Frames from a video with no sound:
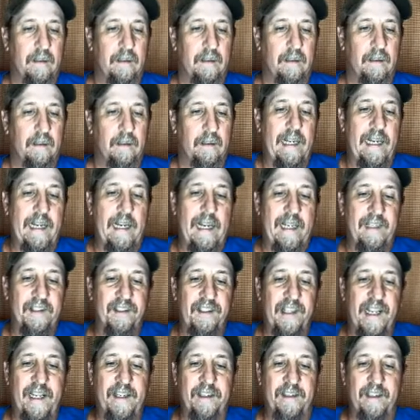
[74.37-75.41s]
And when he had
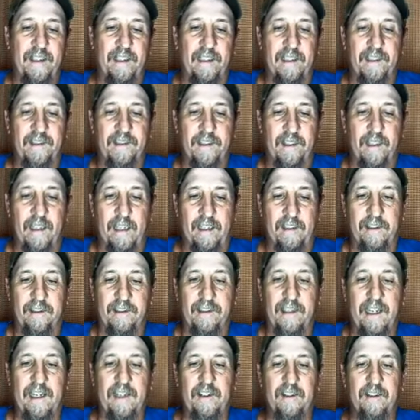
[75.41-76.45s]
said this, a
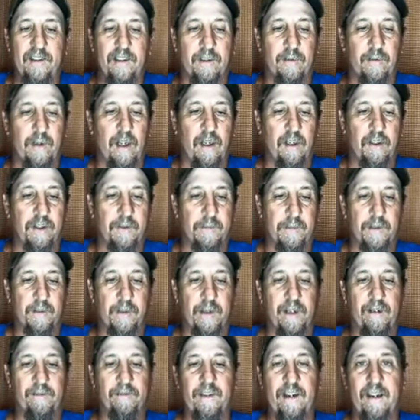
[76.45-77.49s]
dissension arose
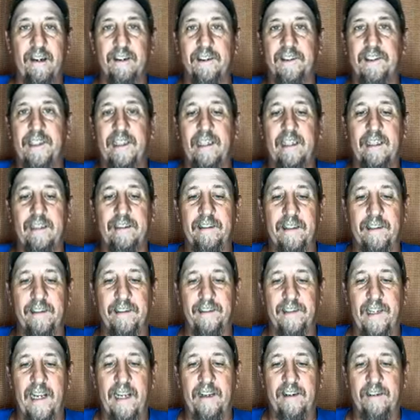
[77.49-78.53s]
between the Pharisees and the
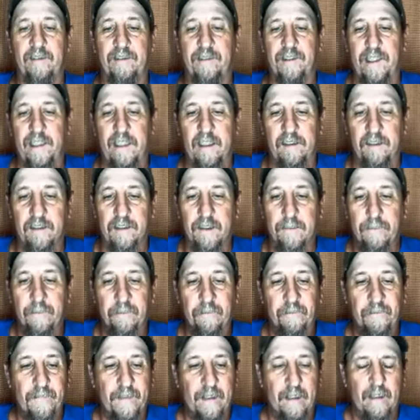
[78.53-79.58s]
Sadducees,
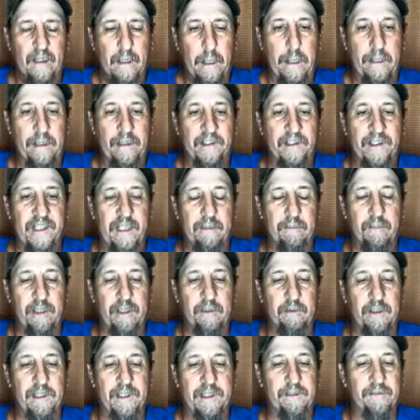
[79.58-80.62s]
and the
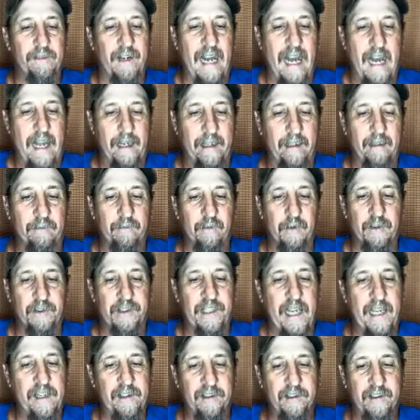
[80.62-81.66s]
assembly was divided. For
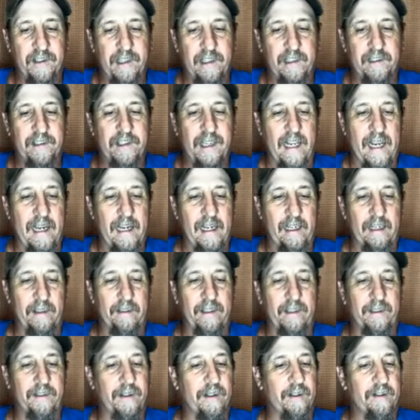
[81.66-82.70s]
Sadducees say
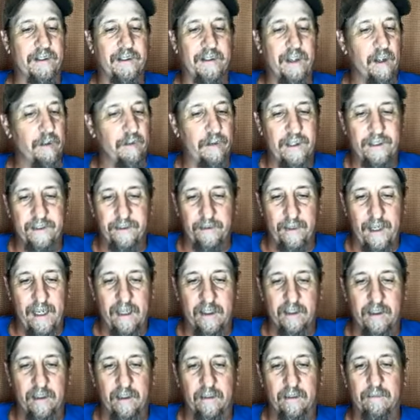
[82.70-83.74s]
that there is no
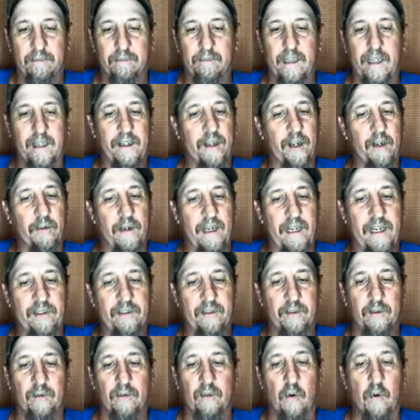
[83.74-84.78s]
resurrection and no
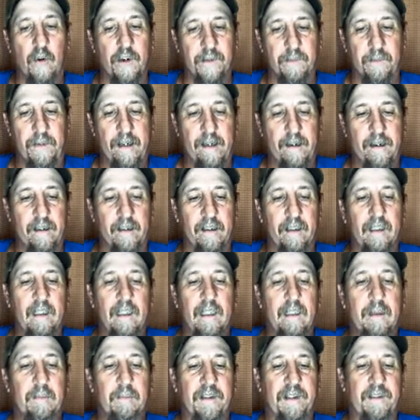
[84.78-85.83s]
angel or spirit,
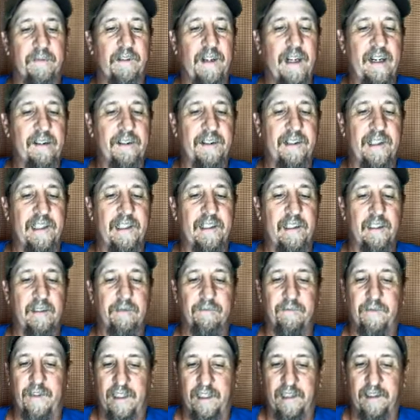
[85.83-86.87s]
but the Pharisees
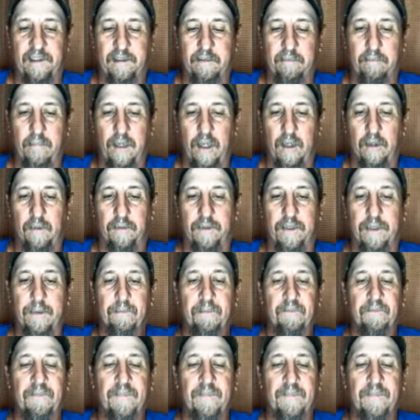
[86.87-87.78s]
confess both.